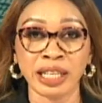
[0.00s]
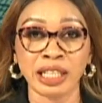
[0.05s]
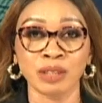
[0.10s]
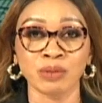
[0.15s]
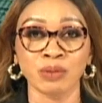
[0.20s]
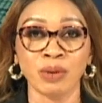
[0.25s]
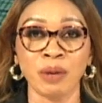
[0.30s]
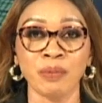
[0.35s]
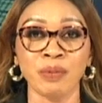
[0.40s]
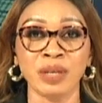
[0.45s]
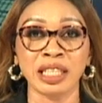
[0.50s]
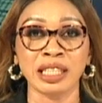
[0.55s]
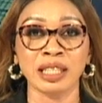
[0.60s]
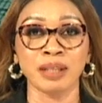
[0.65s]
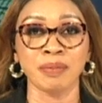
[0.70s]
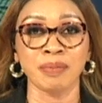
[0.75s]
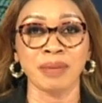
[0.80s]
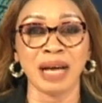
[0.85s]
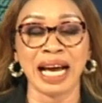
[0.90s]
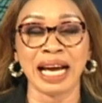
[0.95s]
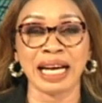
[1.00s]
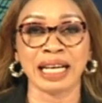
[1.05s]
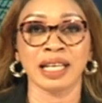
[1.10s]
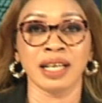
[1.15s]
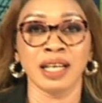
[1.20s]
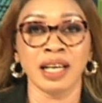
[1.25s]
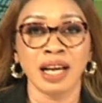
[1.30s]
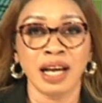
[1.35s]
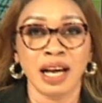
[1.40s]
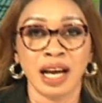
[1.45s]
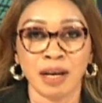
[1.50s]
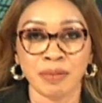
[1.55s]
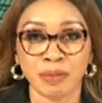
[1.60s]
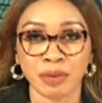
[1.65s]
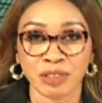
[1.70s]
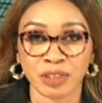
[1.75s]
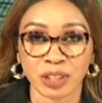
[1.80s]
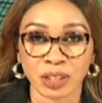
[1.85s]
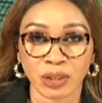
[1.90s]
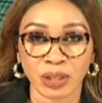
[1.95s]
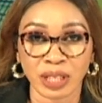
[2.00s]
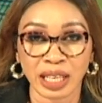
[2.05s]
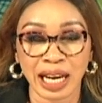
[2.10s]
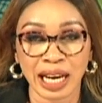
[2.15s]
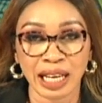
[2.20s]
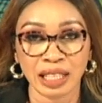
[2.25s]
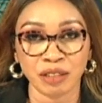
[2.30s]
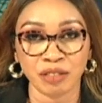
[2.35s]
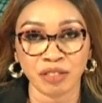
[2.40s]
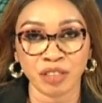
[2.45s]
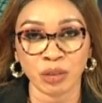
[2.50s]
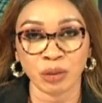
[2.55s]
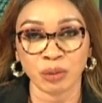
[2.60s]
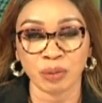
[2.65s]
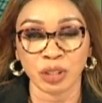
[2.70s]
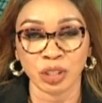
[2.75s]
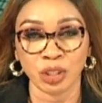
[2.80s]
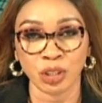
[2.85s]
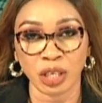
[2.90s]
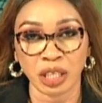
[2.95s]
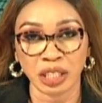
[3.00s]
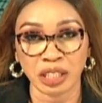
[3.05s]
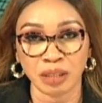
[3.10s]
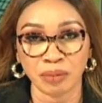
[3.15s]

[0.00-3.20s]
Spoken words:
And when we come back, Professor Ken Ife will be joining